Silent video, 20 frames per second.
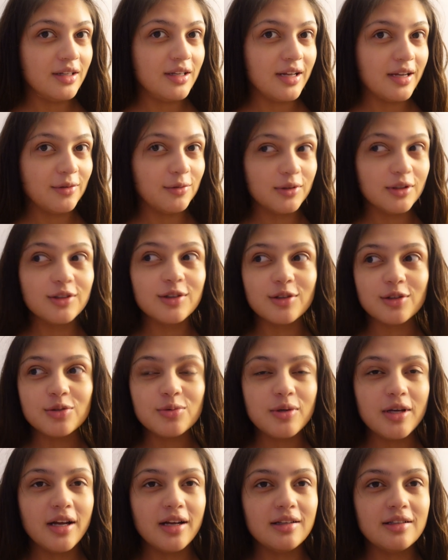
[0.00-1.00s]
Yeah, with the girls
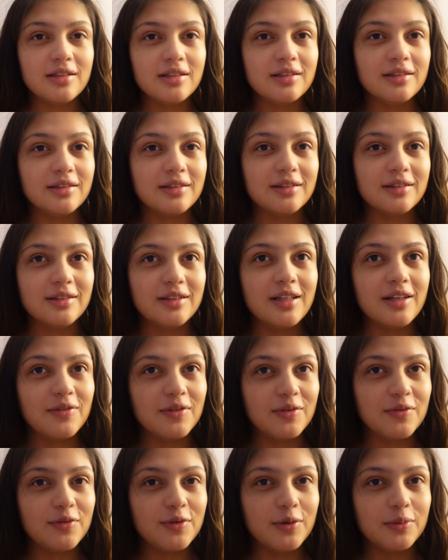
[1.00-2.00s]
we had to give
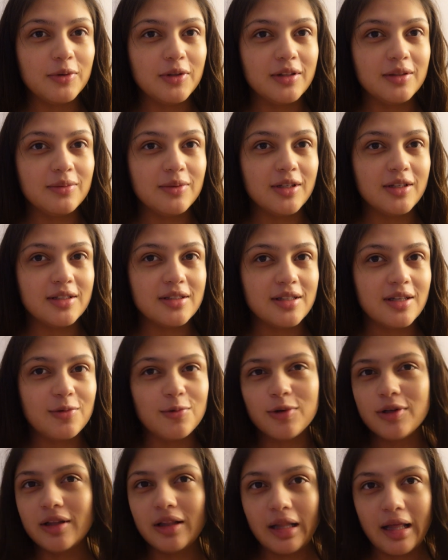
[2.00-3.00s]
them formula because they
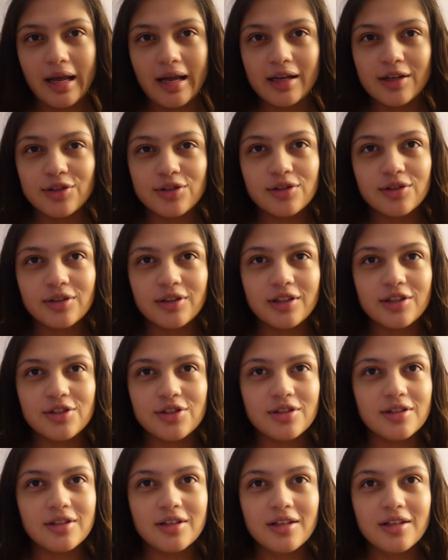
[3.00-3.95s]
wouldn't latch or they just...